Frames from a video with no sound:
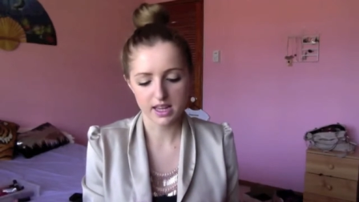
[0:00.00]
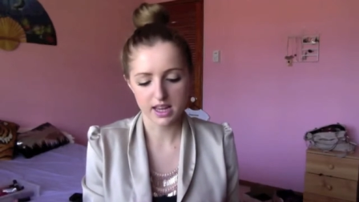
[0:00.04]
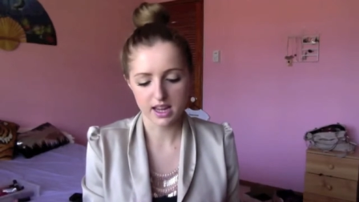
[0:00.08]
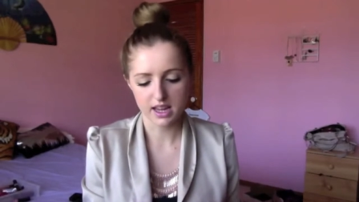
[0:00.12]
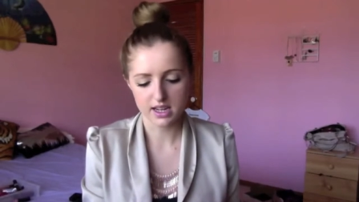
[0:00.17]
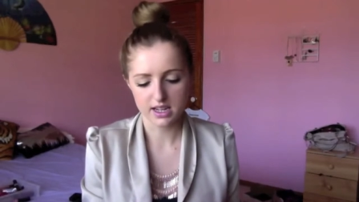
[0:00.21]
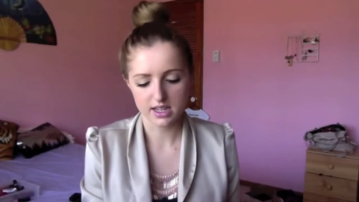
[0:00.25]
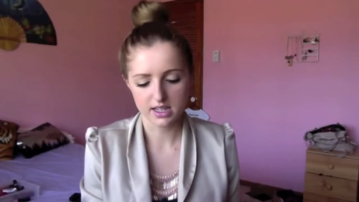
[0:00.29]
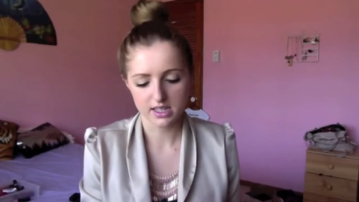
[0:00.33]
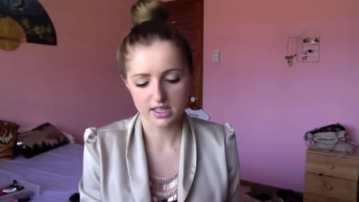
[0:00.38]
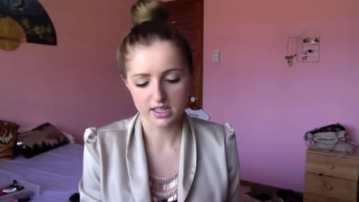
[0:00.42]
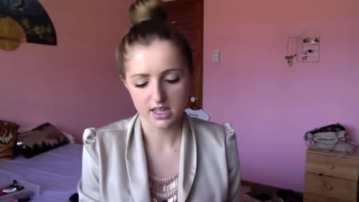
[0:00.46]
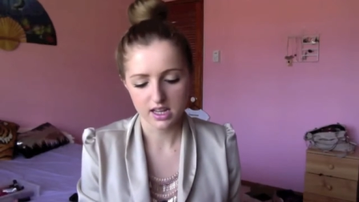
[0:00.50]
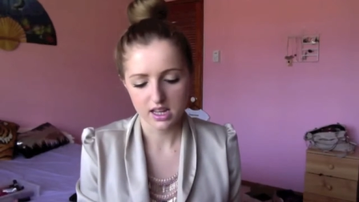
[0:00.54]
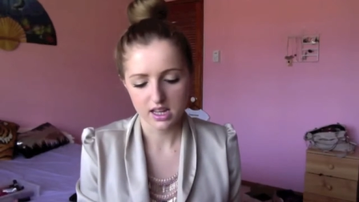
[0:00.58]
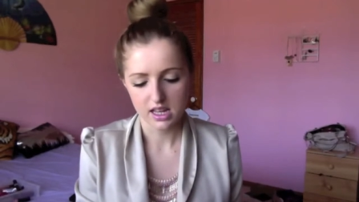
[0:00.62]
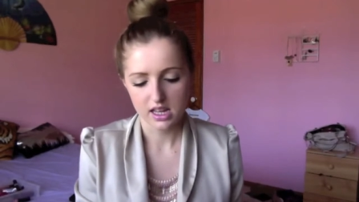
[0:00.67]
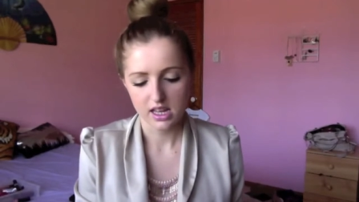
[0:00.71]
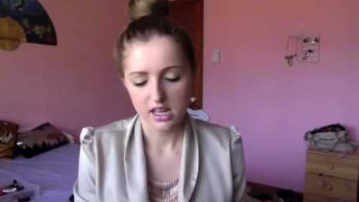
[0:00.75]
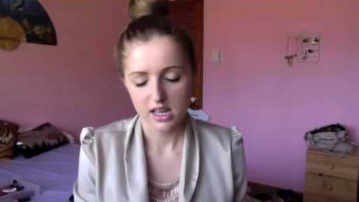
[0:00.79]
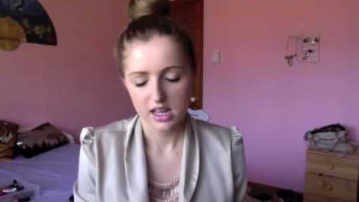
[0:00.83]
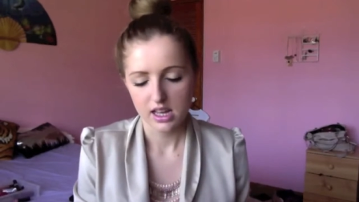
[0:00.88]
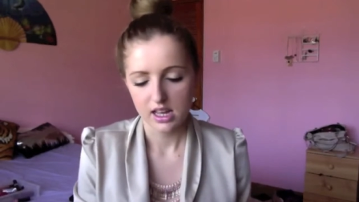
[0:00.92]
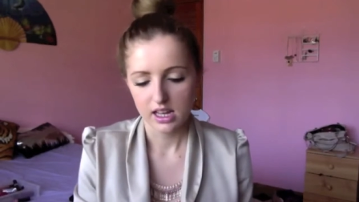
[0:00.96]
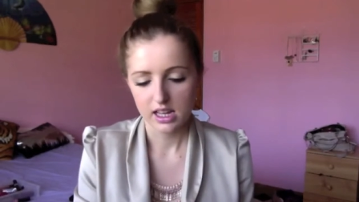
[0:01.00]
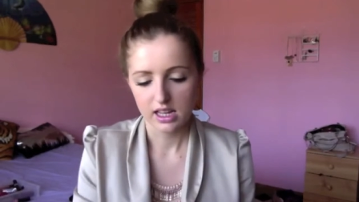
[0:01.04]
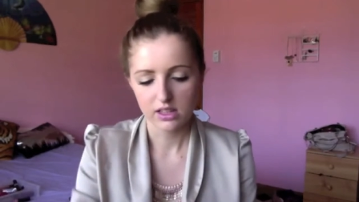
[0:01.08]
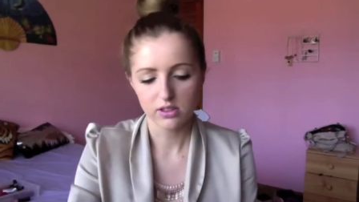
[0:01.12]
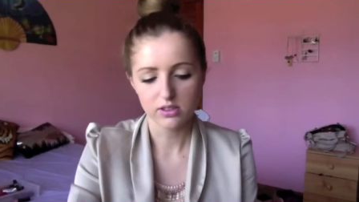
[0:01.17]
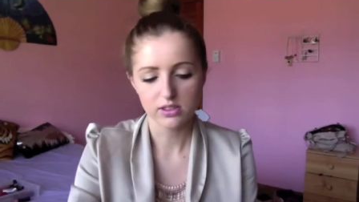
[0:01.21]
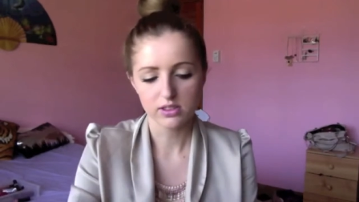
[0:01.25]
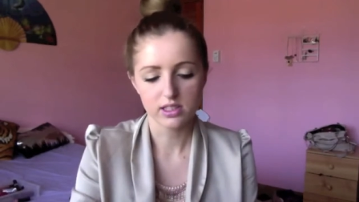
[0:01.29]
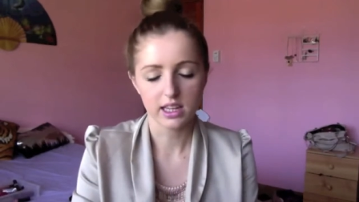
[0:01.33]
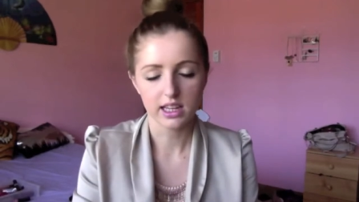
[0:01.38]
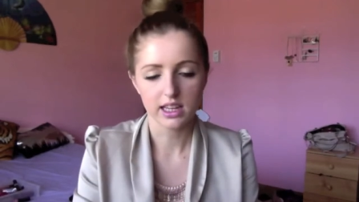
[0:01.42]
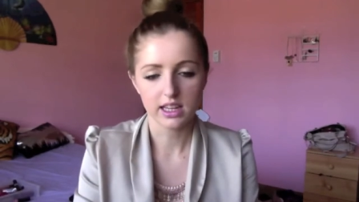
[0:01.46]
And it
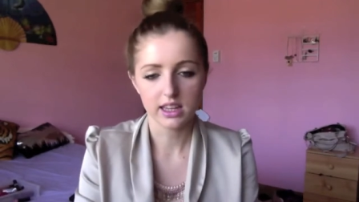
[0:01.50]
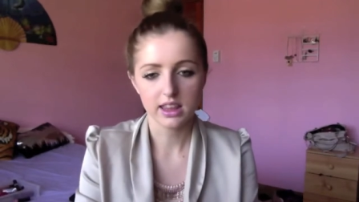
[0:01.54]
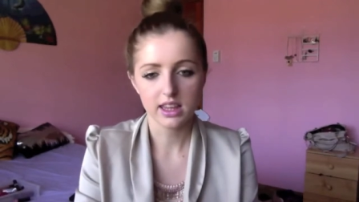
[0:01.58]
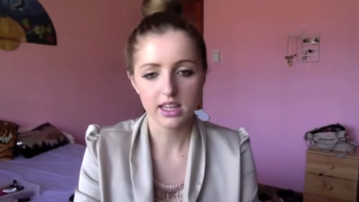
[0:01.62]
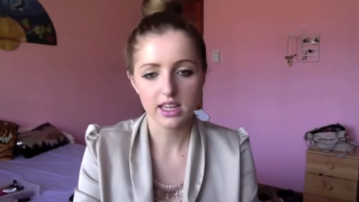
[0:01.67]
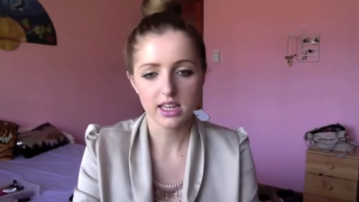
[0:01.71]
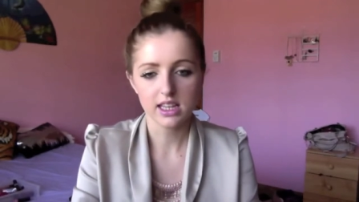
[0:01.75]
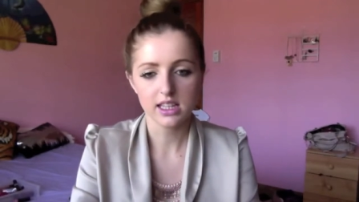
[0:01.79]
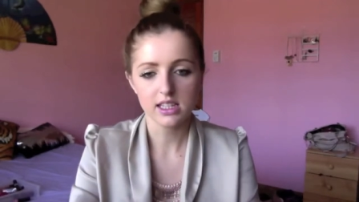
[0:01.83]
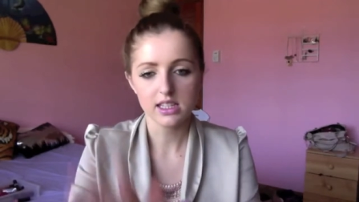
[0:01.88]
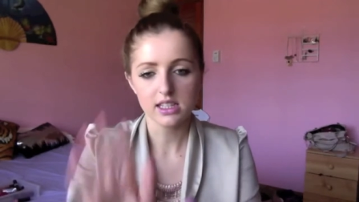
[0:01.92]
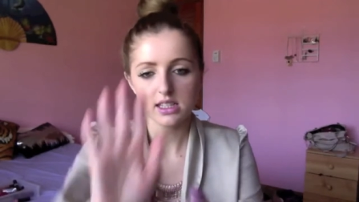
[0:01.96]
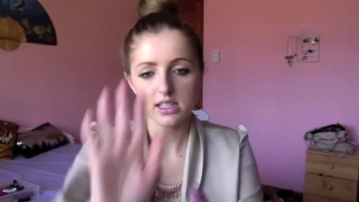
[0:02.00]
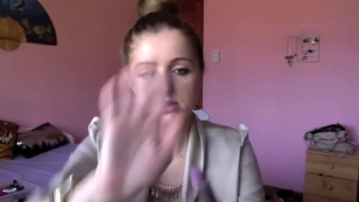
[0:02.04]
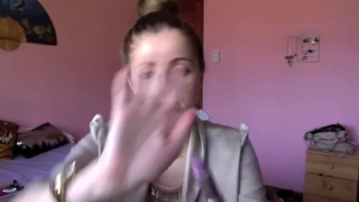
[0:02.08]
looks like this.